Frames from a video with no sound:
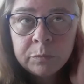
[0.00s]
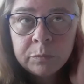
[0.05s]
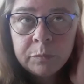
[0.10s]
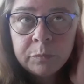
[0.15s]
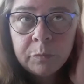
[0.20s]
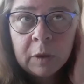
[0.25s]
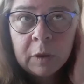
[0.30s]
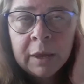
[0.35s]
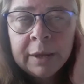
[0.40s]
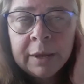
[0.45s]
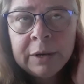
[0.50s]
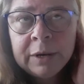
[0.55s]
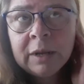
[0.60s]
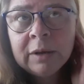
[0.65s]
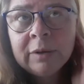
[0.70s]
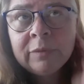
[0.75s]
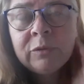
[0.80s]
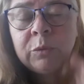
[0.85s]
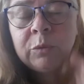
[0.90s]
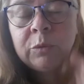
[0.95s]
And
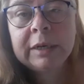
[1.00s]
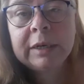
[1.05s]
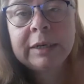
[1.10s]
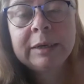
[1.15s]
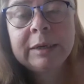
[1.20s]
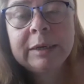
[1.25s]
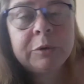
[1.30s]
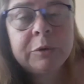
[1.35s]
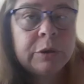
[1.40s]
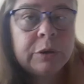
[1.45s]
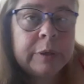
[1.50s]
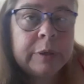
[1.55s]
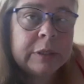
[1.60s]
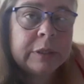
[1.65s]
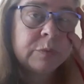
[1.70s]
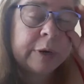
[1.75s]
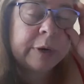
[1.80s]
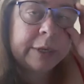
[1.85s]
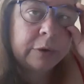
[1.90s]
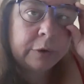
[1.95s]
we'll take him to his
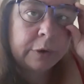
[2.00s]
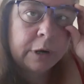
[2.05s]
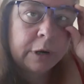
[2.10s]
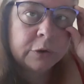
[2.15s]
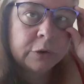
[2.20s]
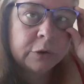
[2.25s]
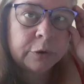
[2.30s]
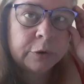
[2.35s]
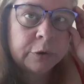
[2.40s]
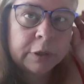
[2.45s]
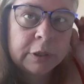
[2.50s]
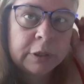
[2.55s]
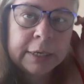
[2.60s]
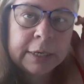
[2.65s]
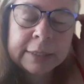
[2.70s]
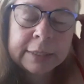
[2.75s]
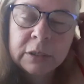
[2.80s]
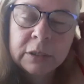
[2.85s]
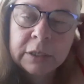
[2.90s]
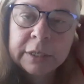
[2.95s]
regular doctor at the
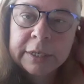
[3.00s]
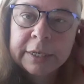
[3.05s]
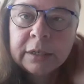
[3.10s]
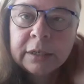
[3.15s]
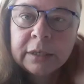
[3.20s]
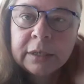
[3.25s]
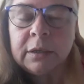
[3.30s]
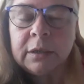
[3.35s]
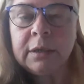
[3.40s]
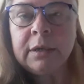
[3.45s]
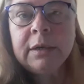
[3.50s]
clinic.